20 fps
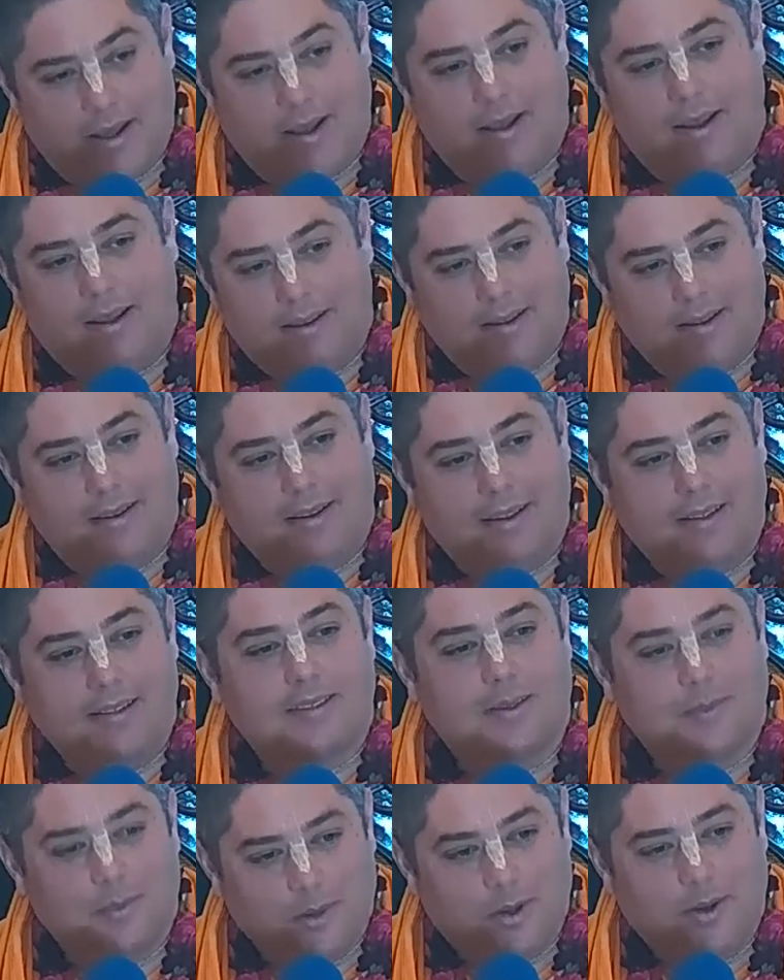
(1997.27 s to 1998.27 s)
Okay, I need to
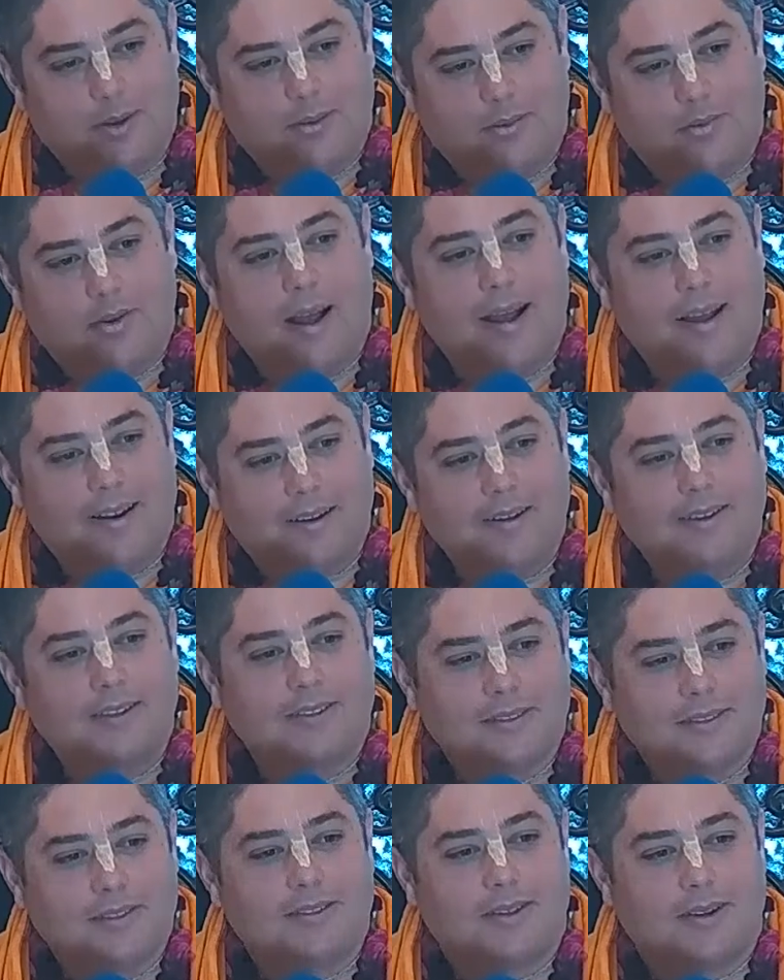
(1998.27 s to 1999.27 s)
get some good
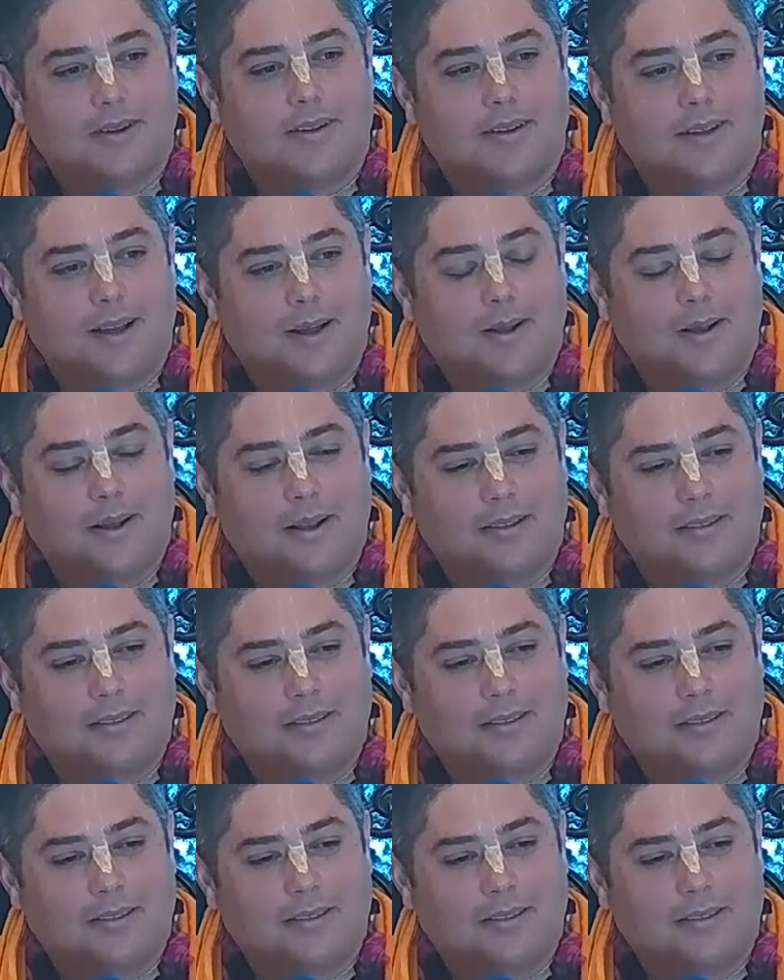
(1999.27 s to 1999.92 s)
fighters, so I'll,